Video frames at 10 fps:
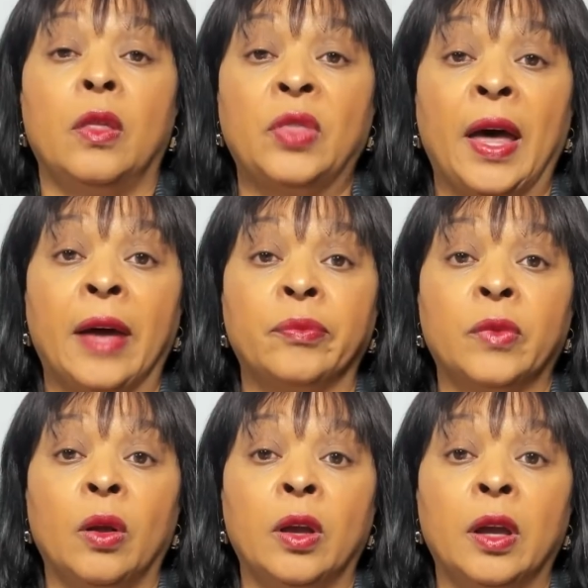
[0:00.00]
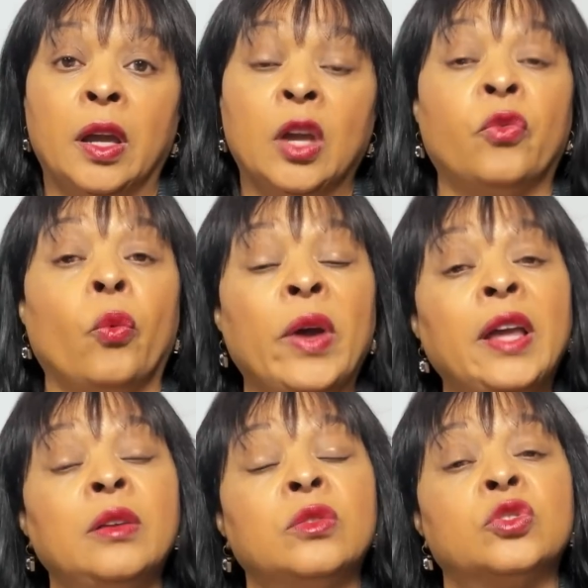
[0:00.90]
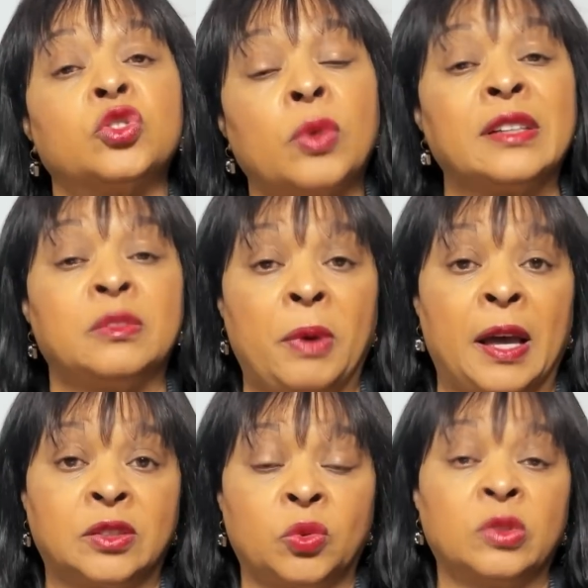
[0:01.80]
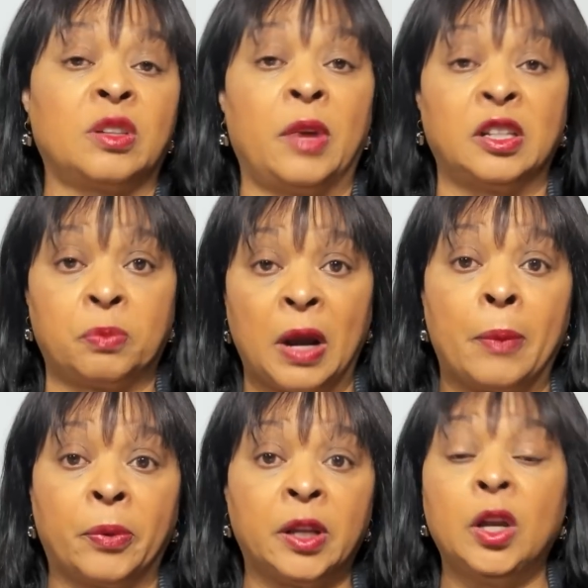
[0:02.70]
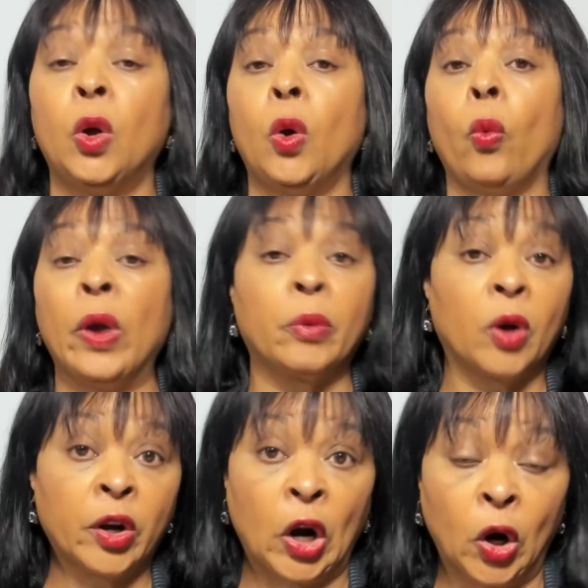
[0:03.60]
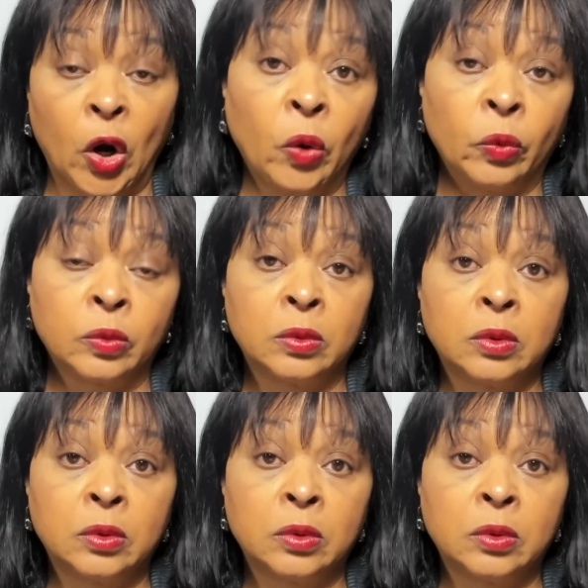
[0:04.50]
that if we trespassed on somebody's property, we were on our own.